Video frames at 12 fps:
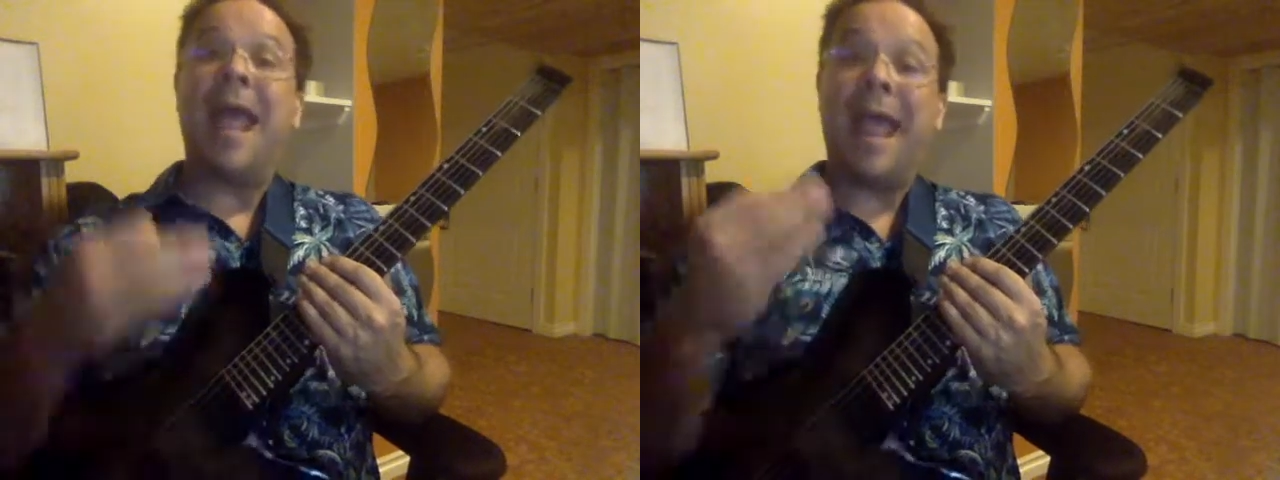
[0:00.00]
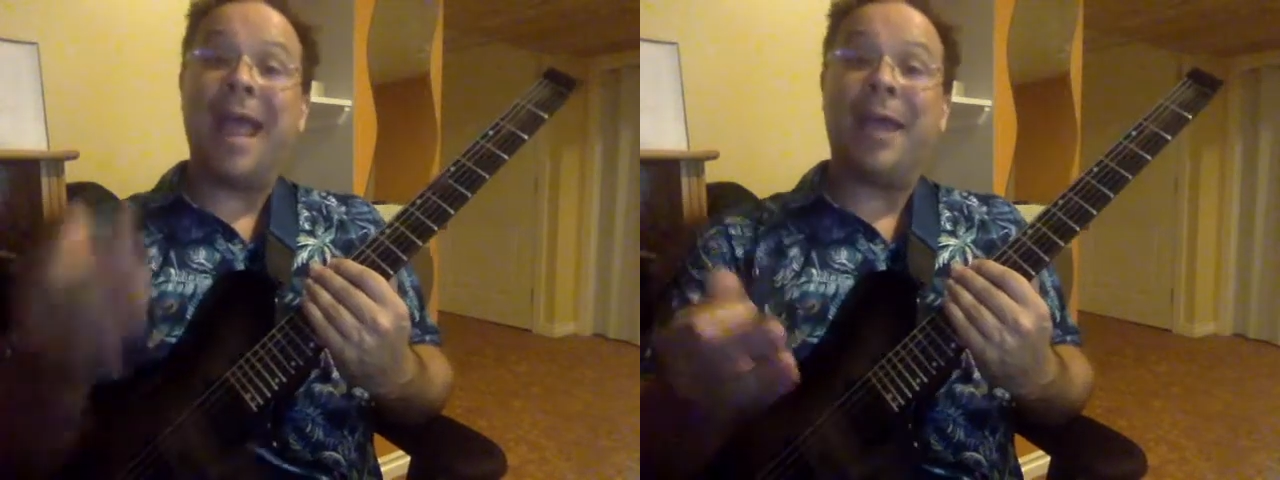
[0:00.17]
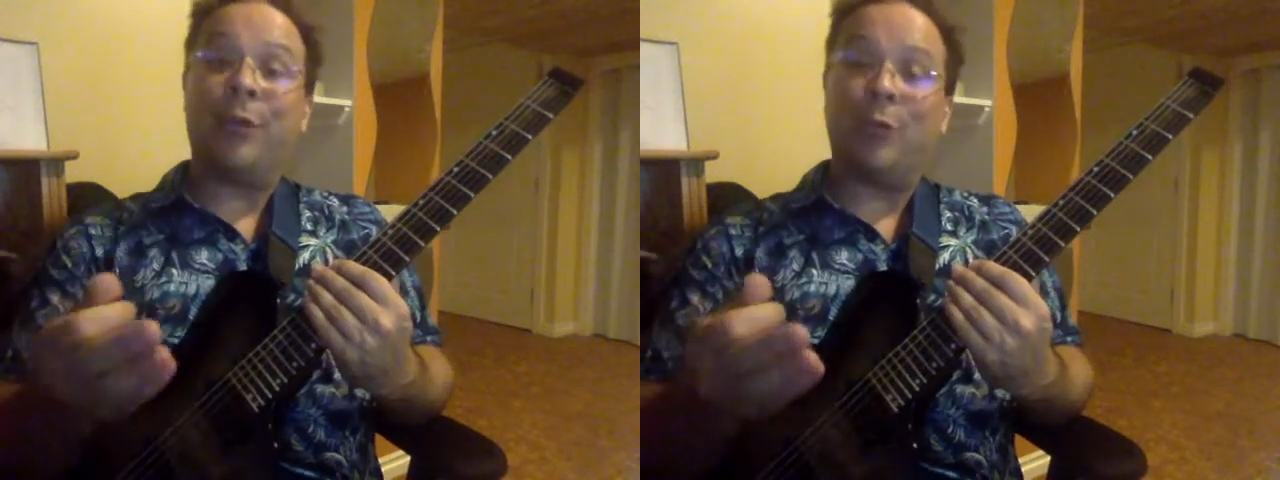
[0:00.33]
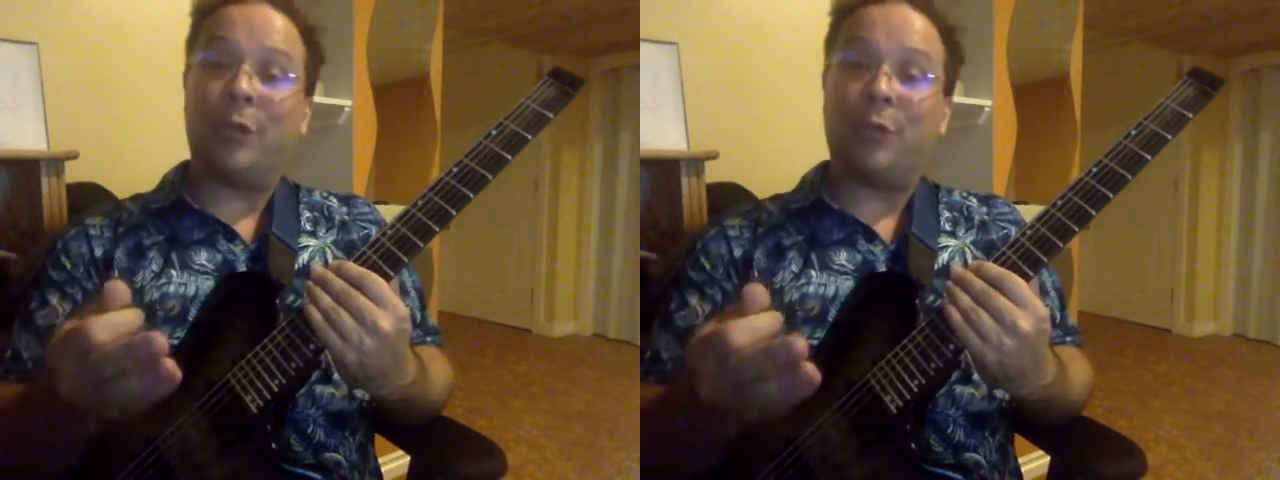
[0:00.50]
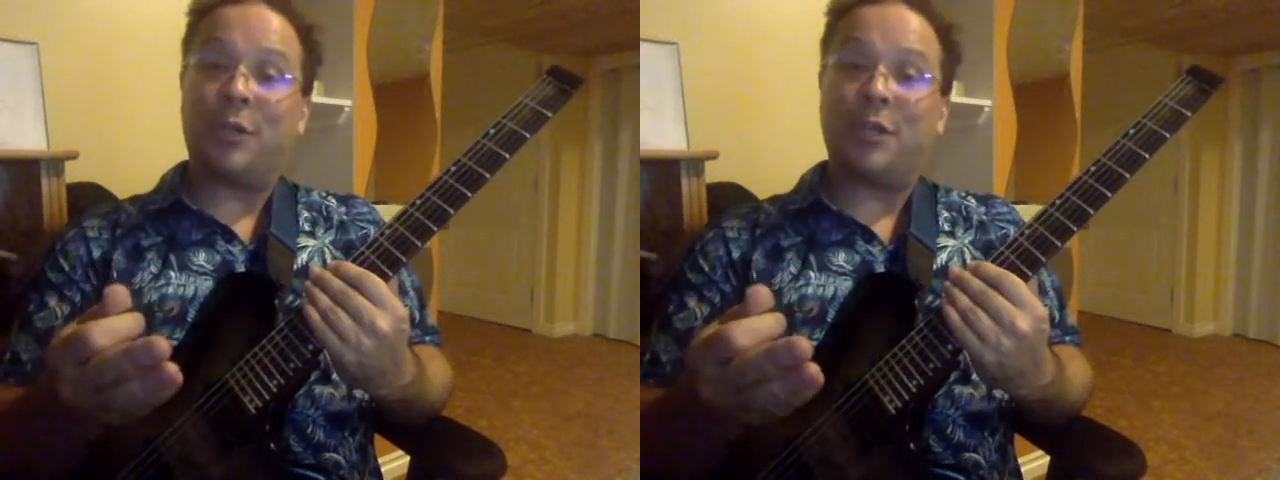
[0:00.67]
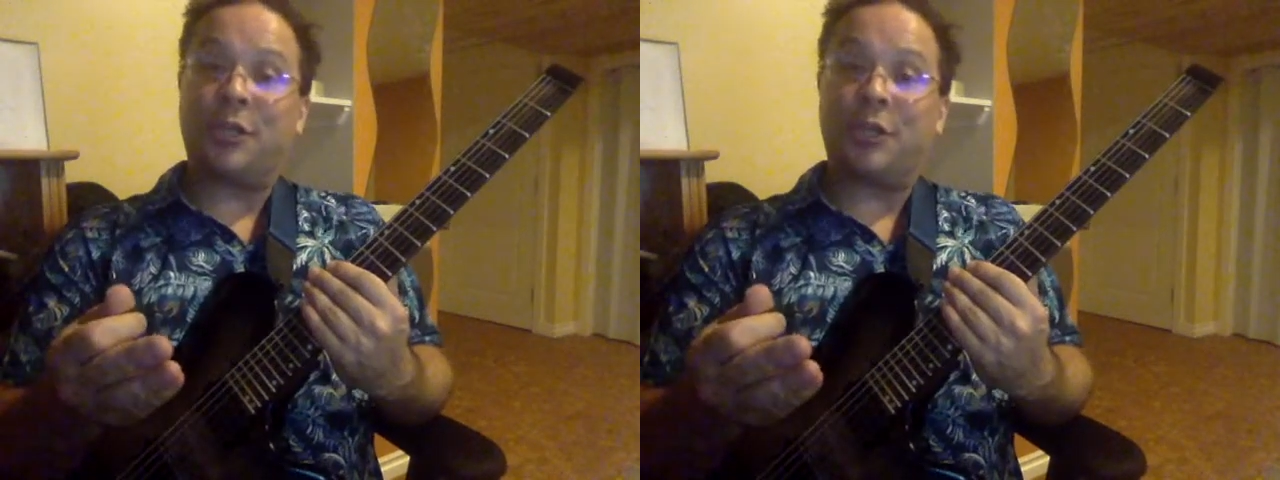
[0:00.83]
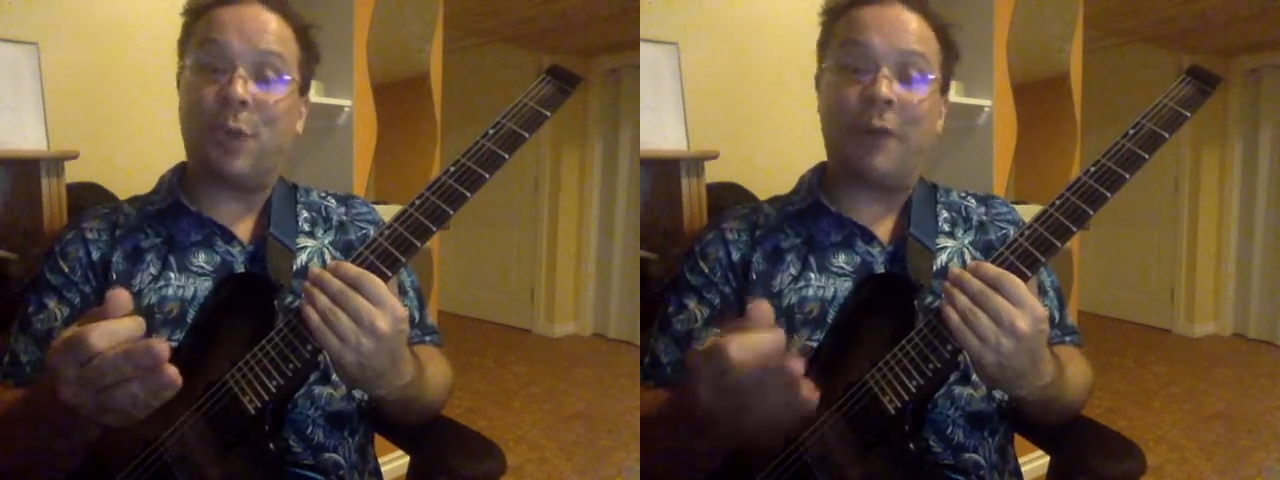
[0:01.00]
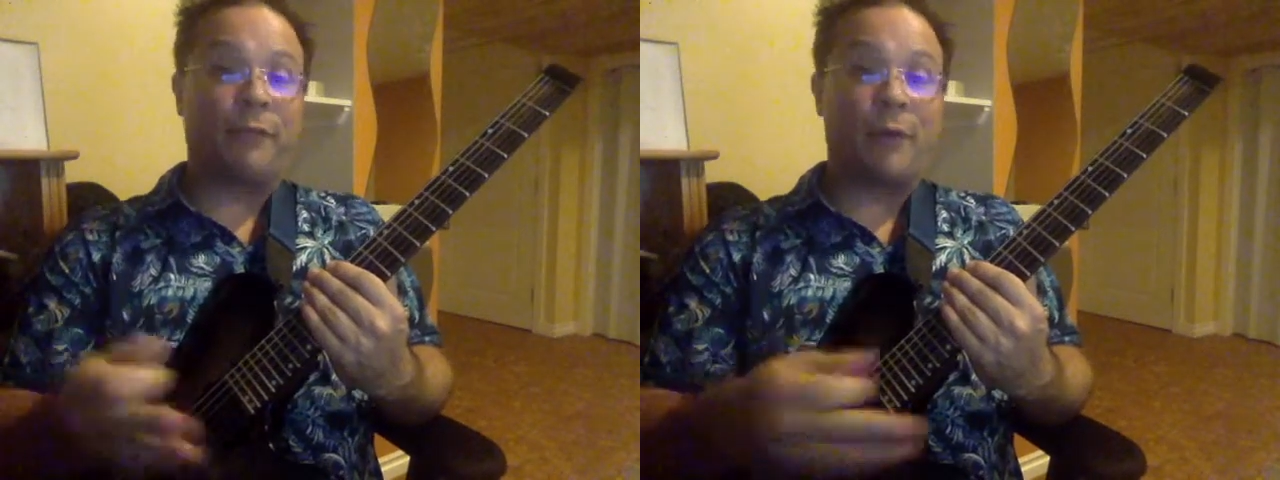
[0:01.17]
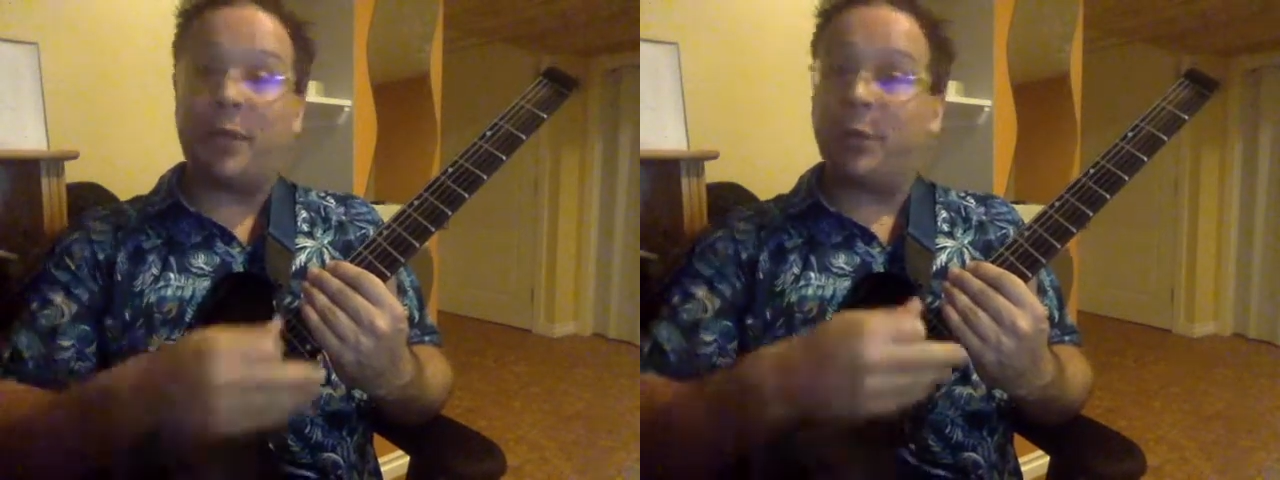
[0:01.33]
And when you reach the 12th fret,